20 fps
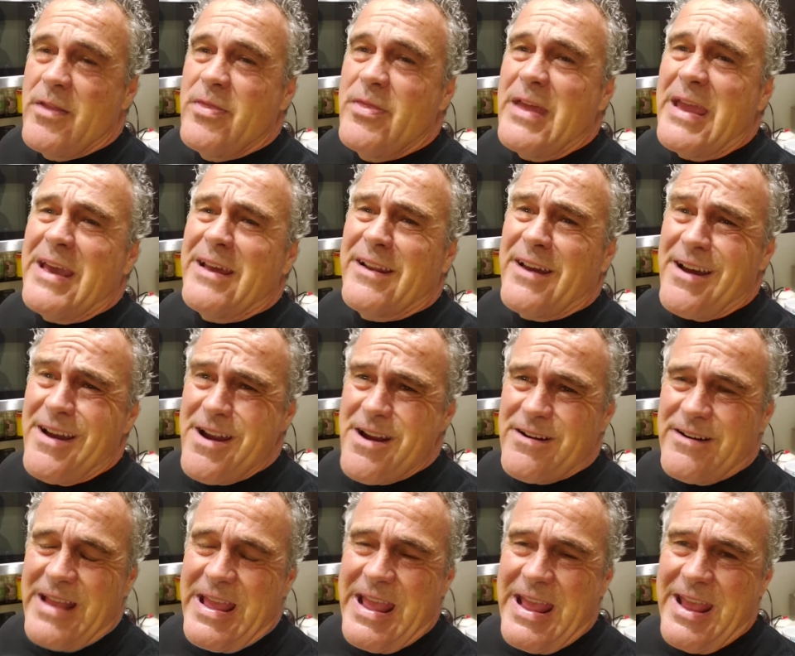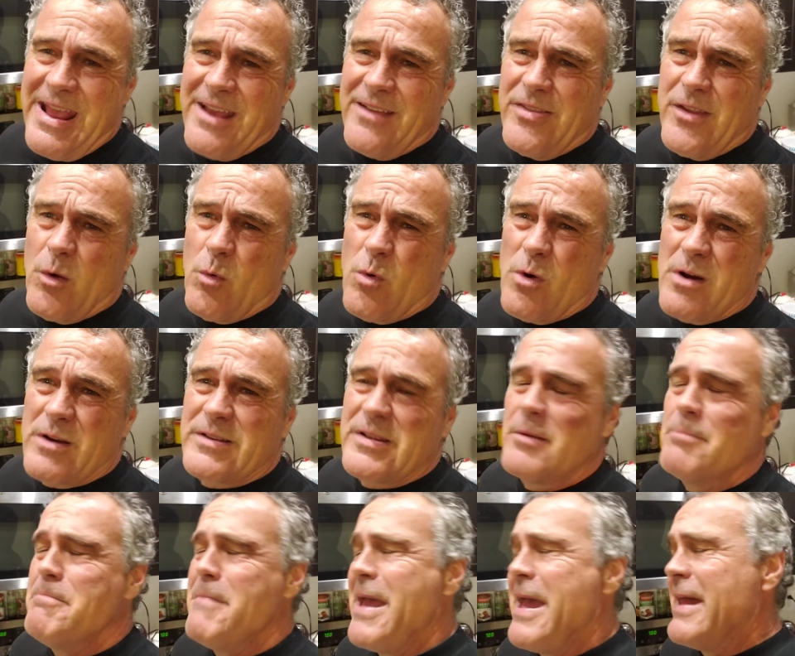they had a hired hand that worked
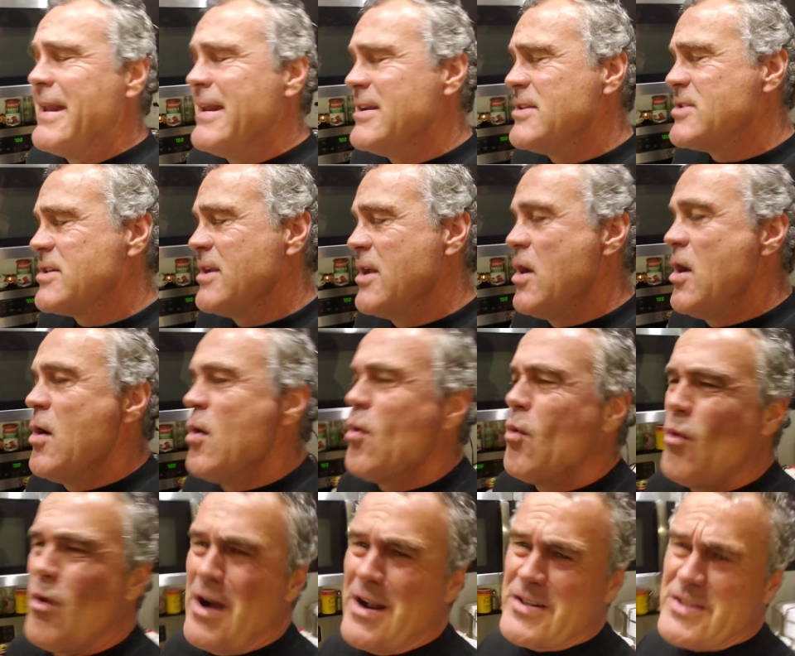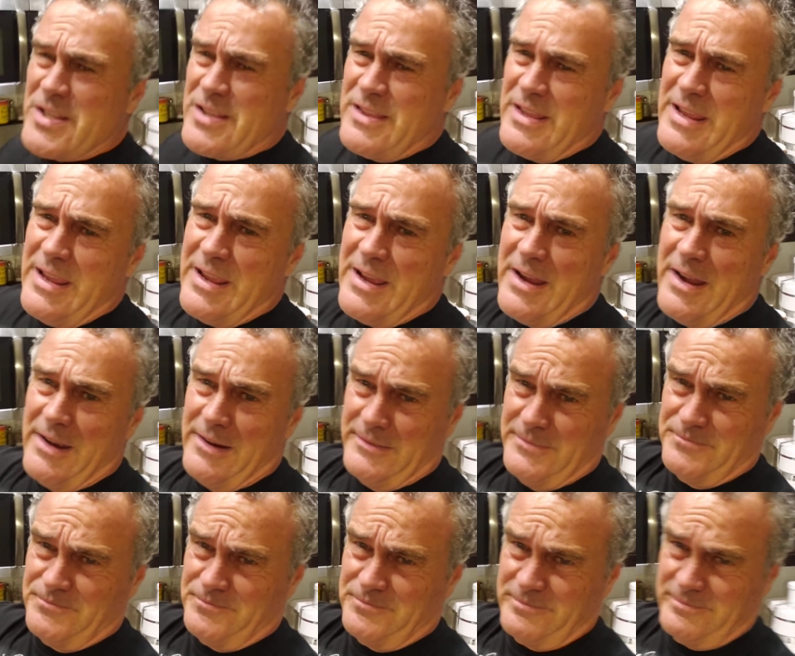and managed, watched the uh,
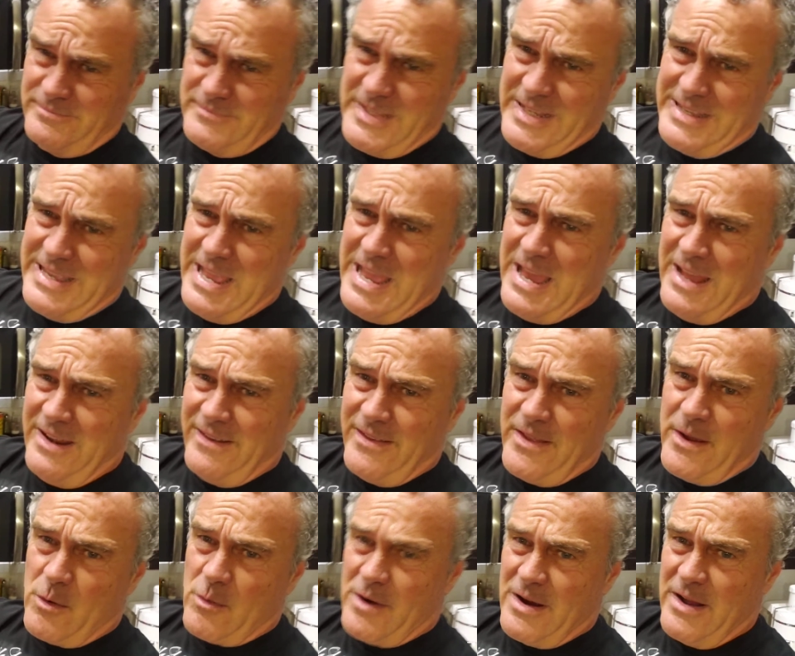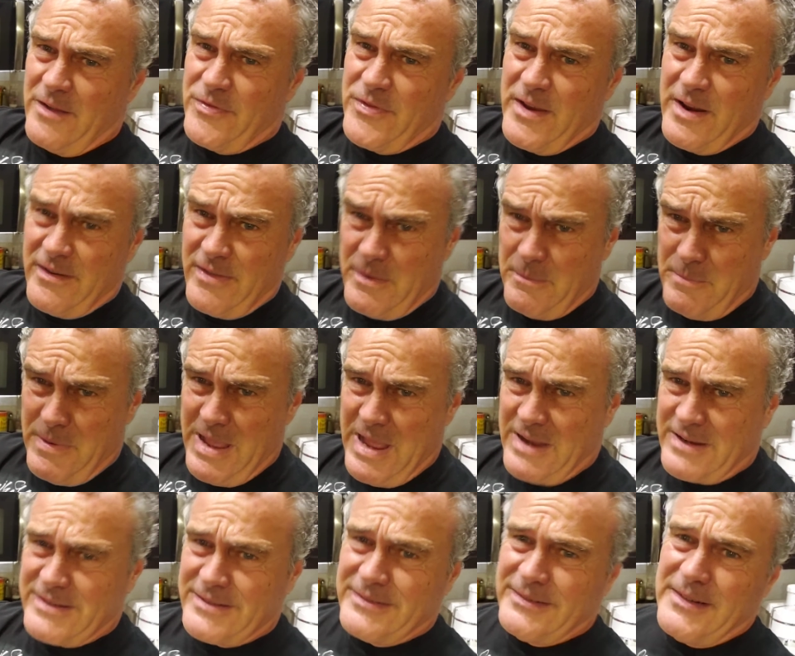the cattle that were out there in the
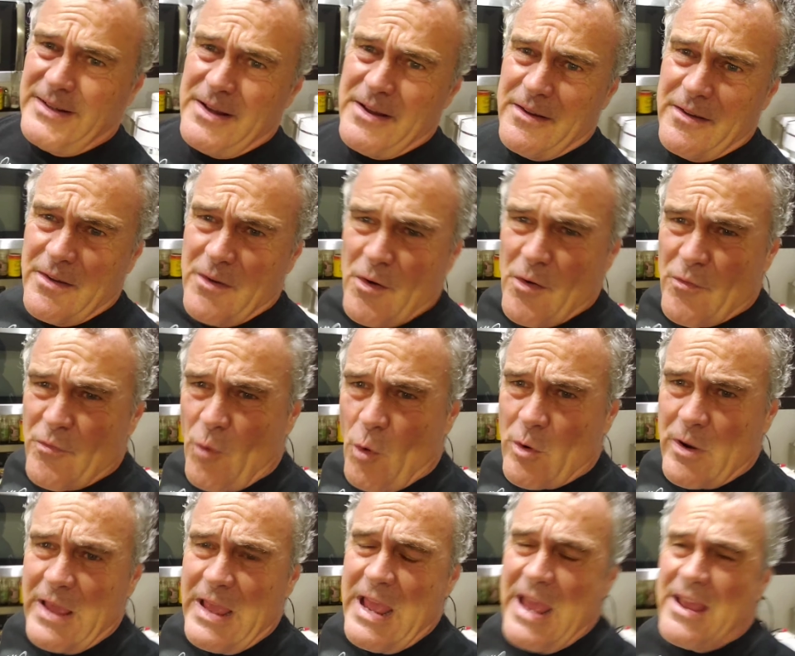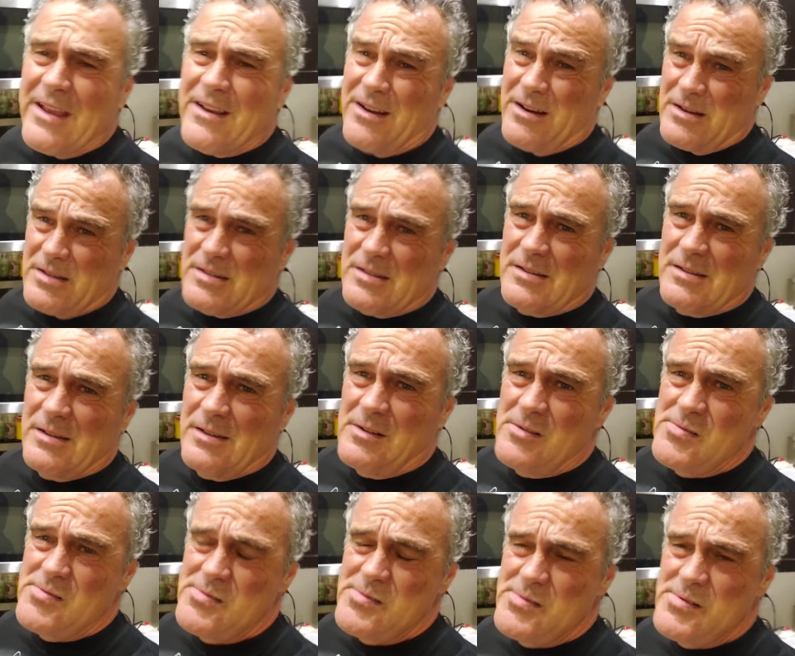back 40 acres.
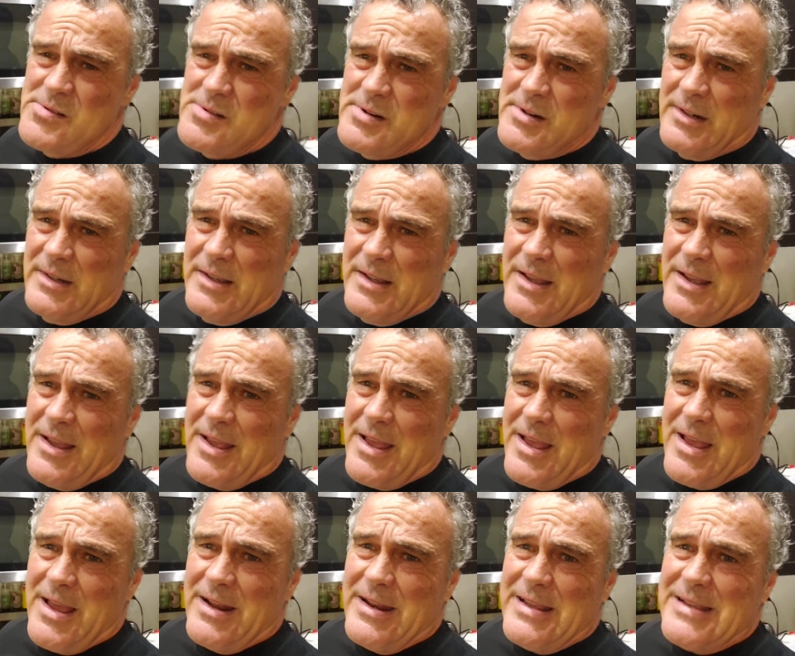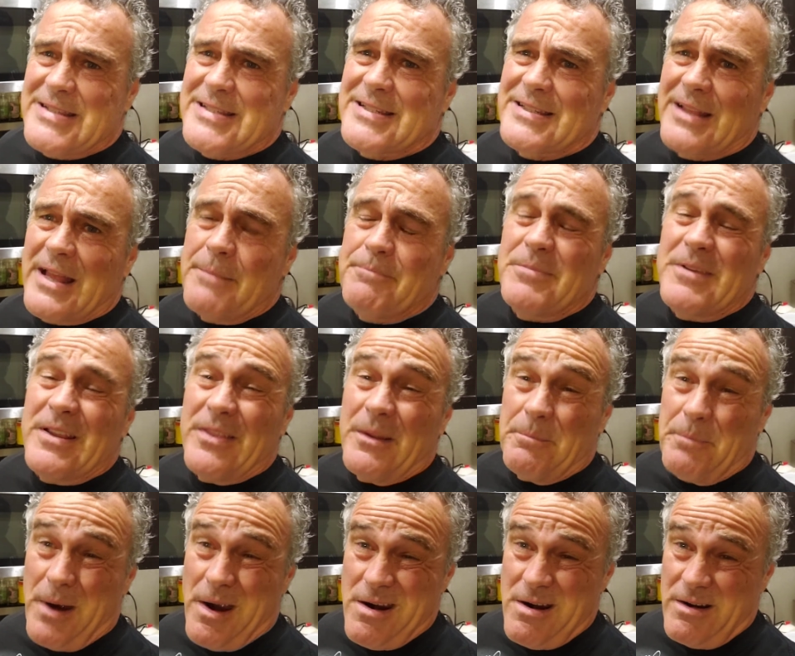And he slept in the
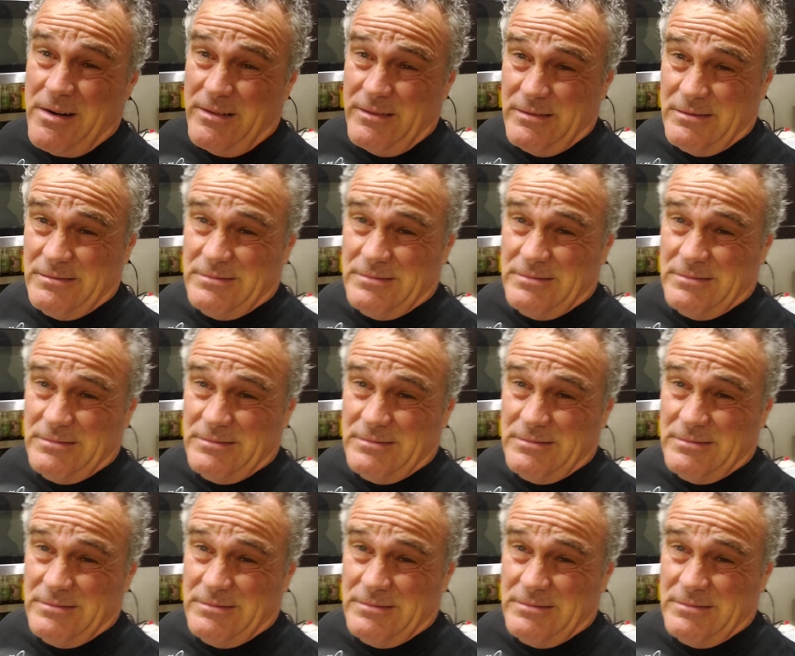barn.